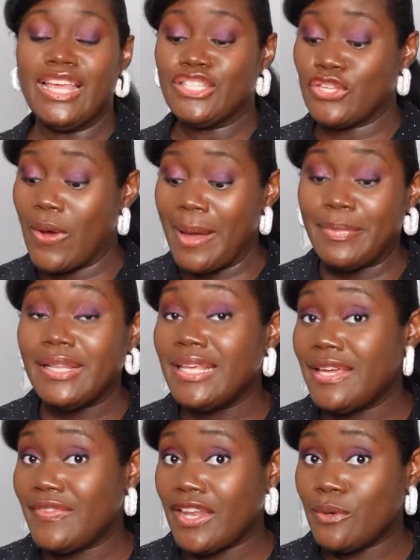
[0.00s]
So I
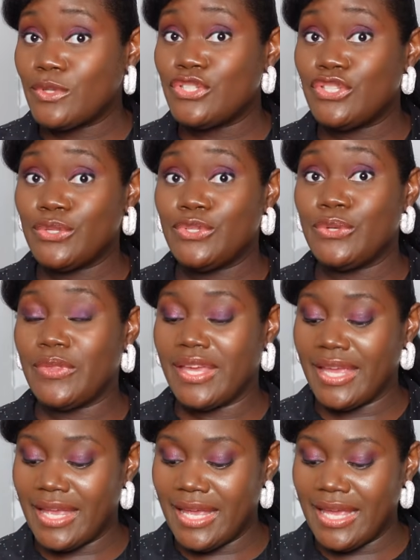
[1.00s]
believe that it was due to the
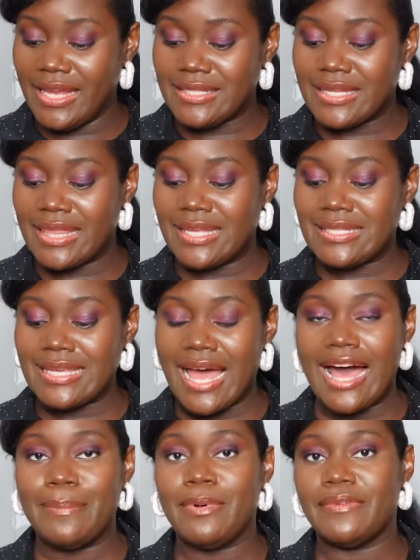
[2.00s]
heat, the
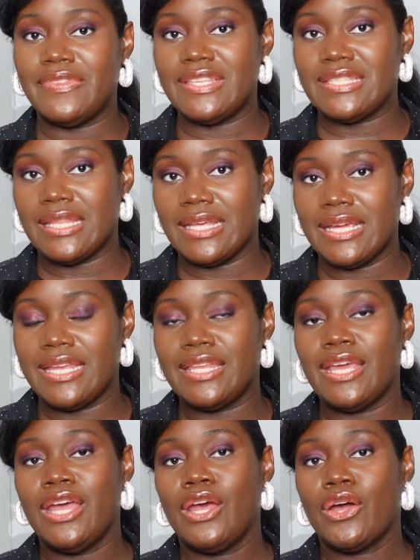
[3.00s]
top of this
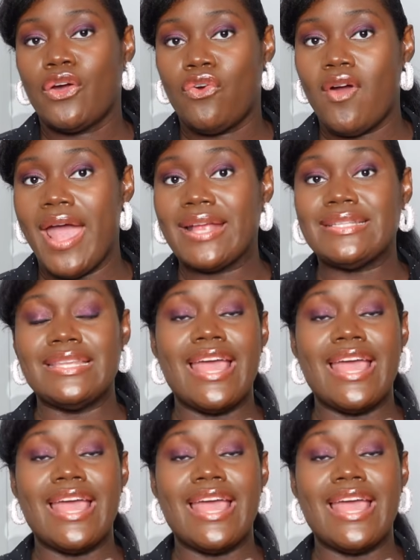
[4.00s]
lid cracked.